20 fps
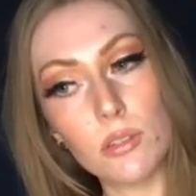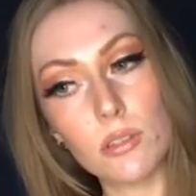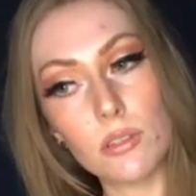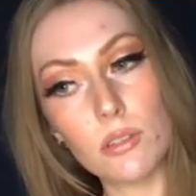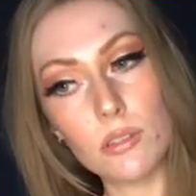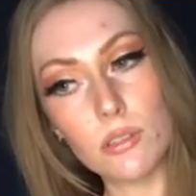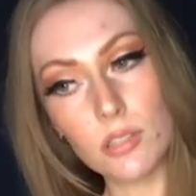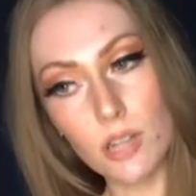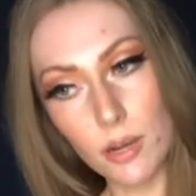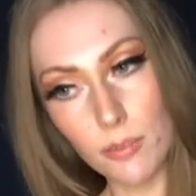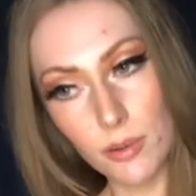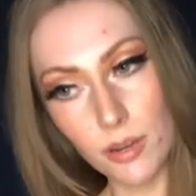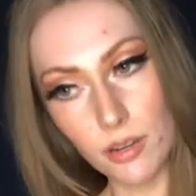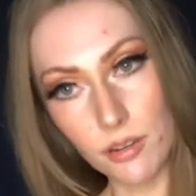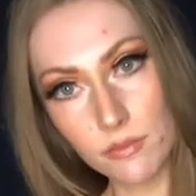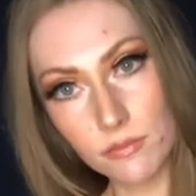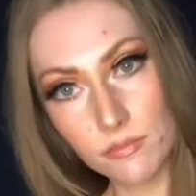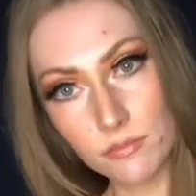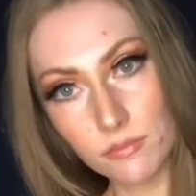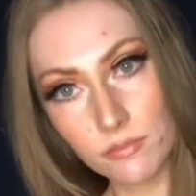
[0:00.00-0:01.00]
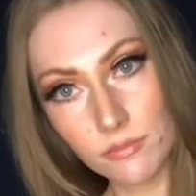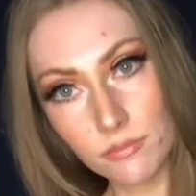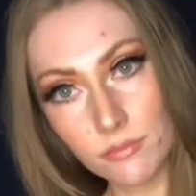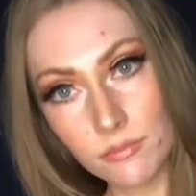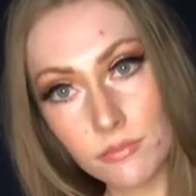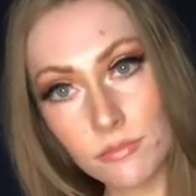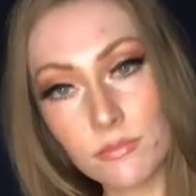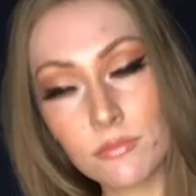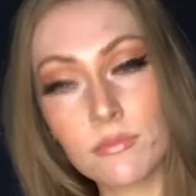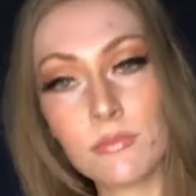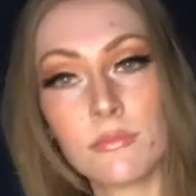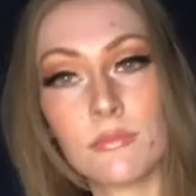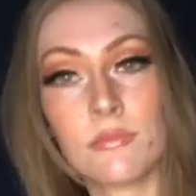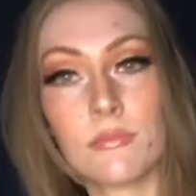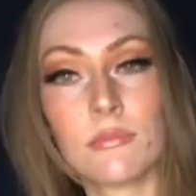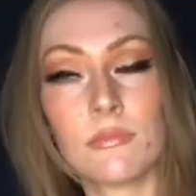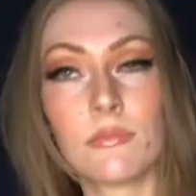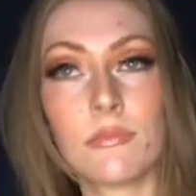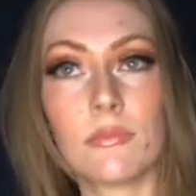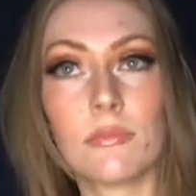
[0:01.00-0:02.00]
shopping.
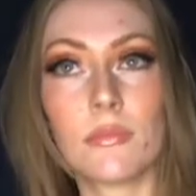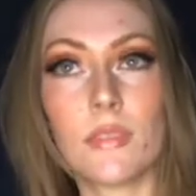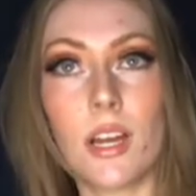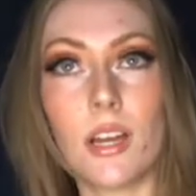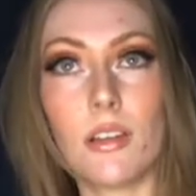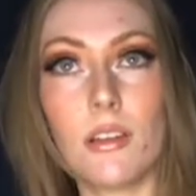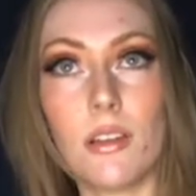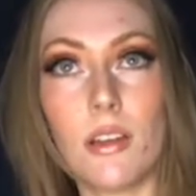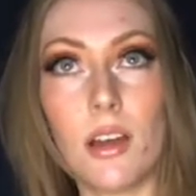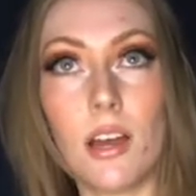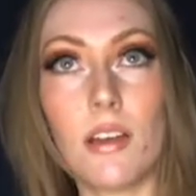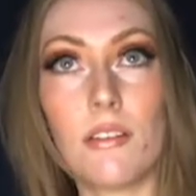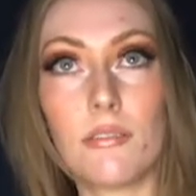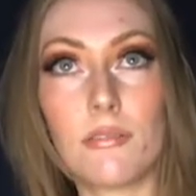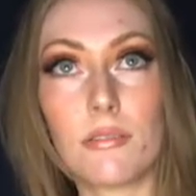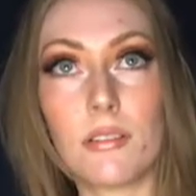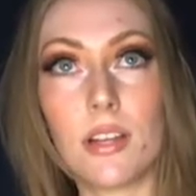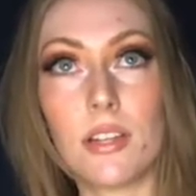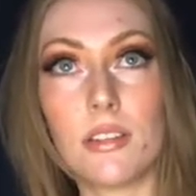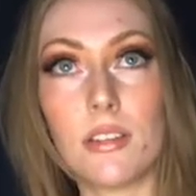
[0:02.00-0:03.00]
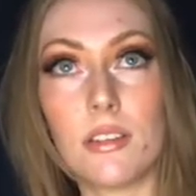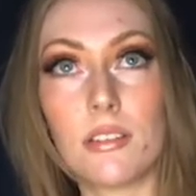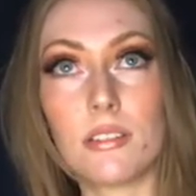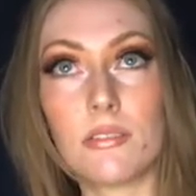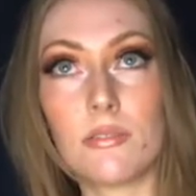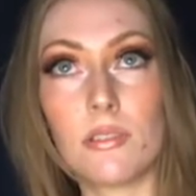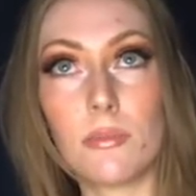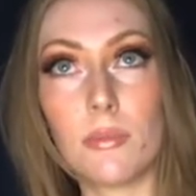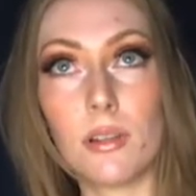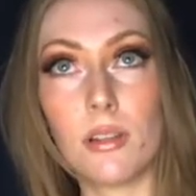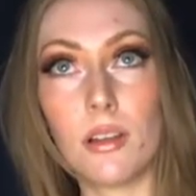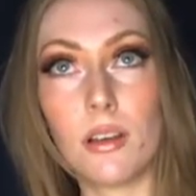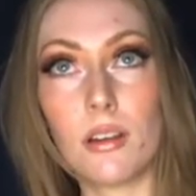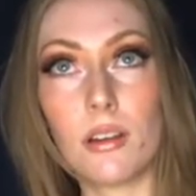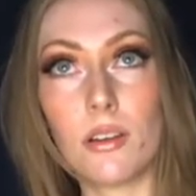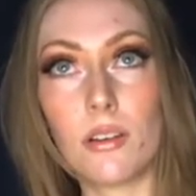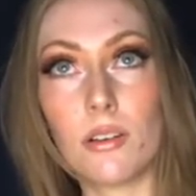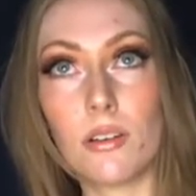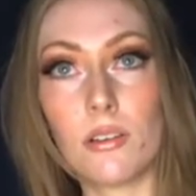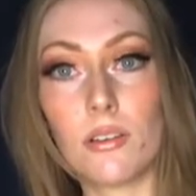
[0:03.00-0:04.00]
And I've read this from a lot
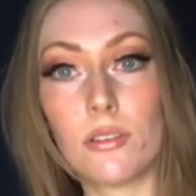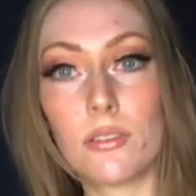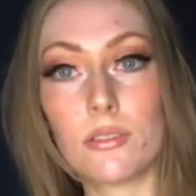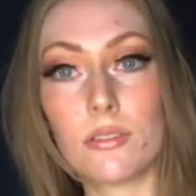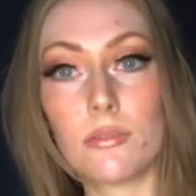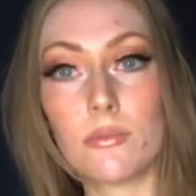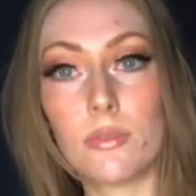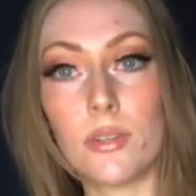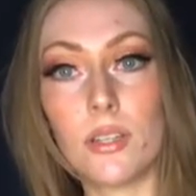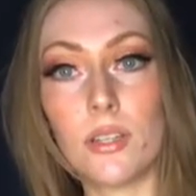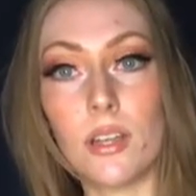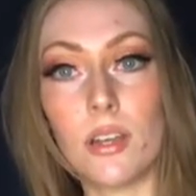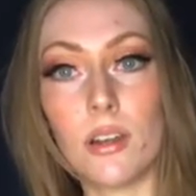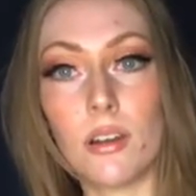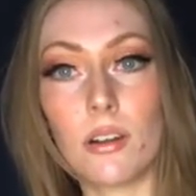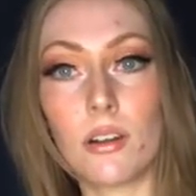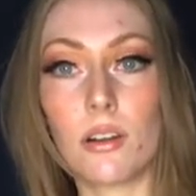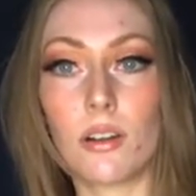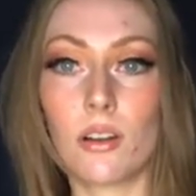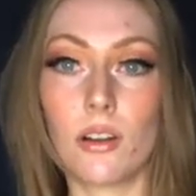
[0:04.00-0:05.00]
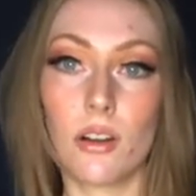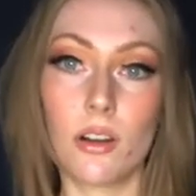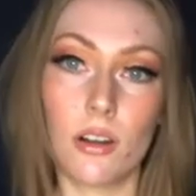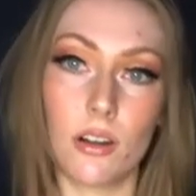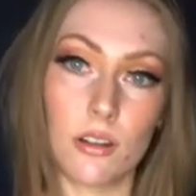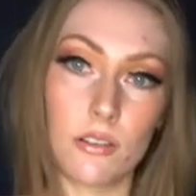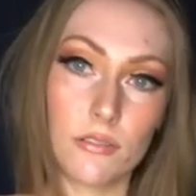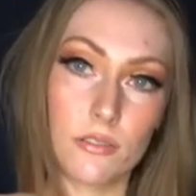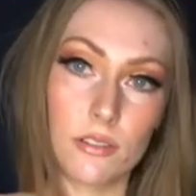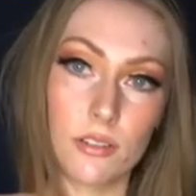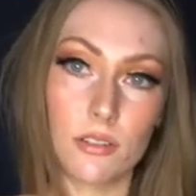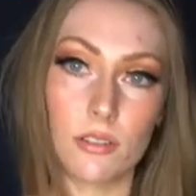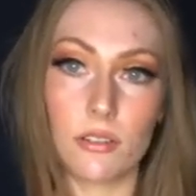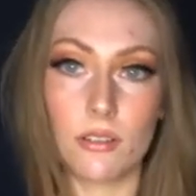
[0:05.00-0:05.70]
of girls when they're curved.